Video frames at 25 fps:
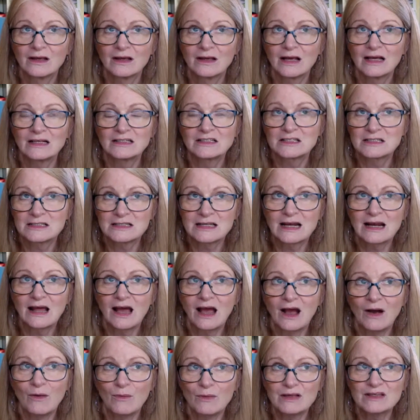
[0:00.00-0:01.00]
And she said,
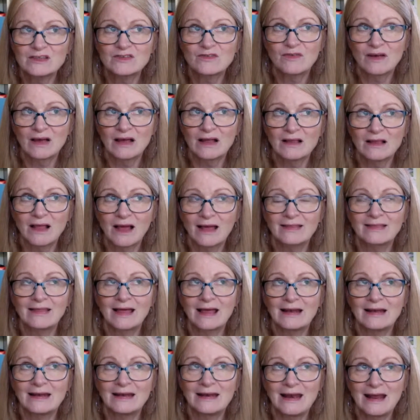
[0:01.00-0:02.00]
"I always felt like they
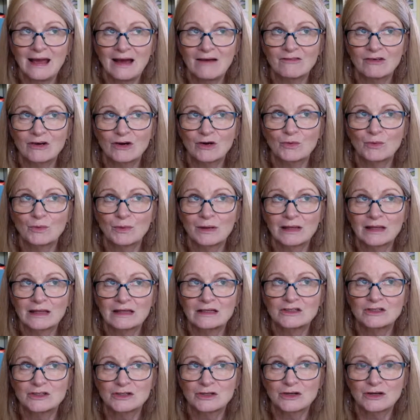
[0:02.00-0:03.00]
never really
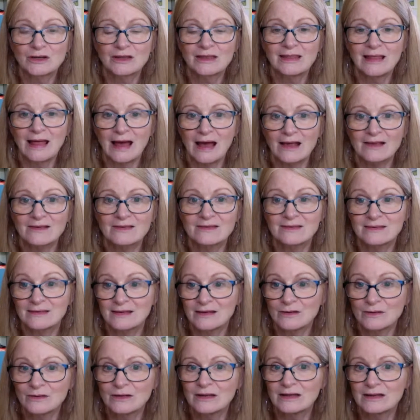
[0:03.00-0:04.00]
took that
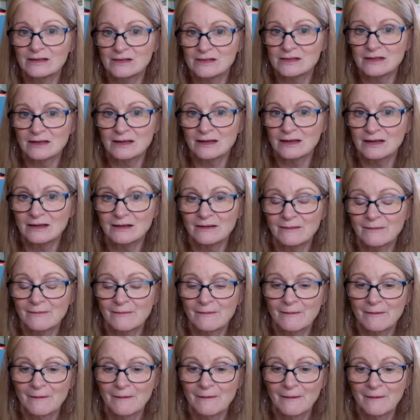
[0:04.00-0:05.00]
seriously."
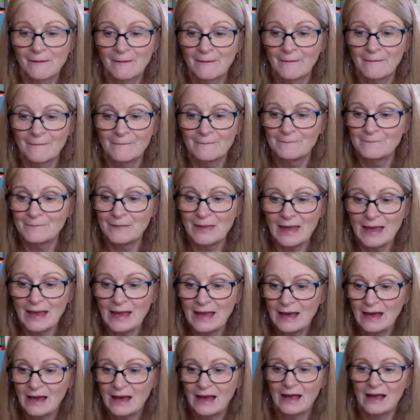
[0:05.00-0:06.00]

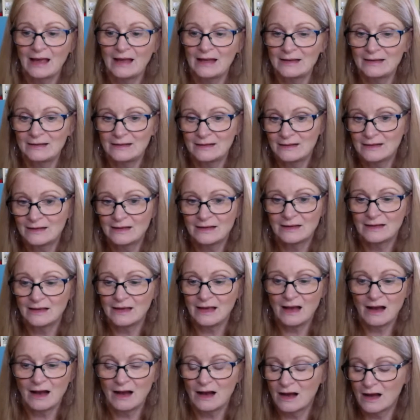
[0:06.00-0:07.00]
And
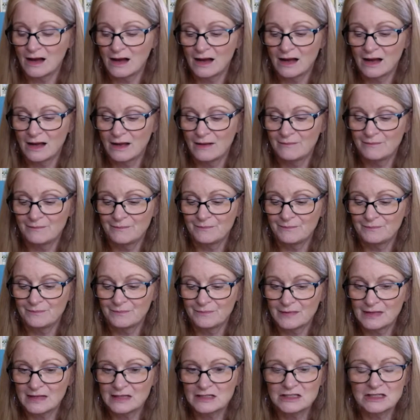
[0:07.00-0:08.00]
um,
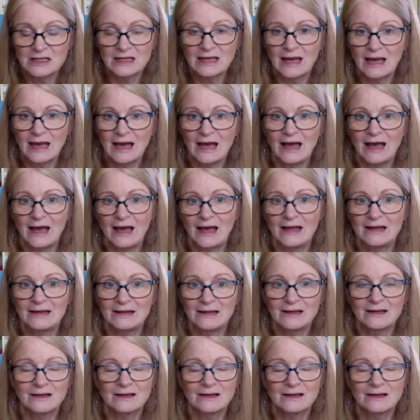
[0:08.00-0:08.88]
she had